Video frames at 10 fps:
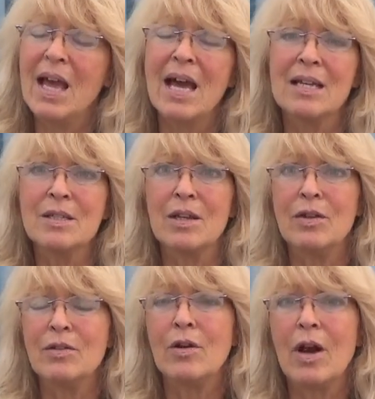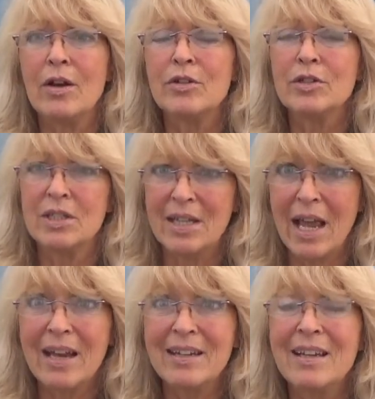as
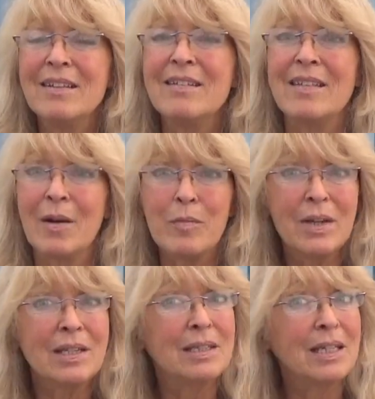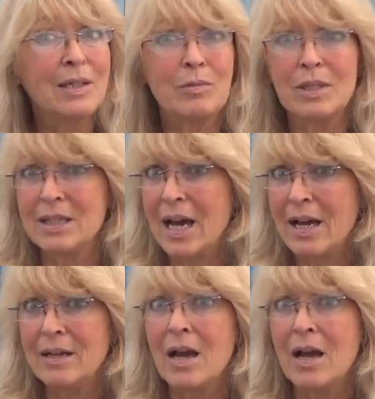understanding that we lead with that.